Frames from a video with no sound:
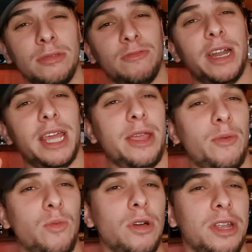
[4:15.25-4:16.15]
Ready?
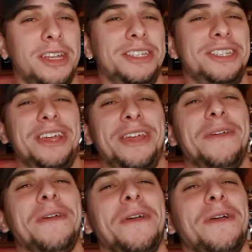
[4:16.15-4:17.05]
1,
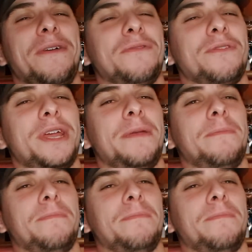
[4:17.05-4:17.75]
2, 3.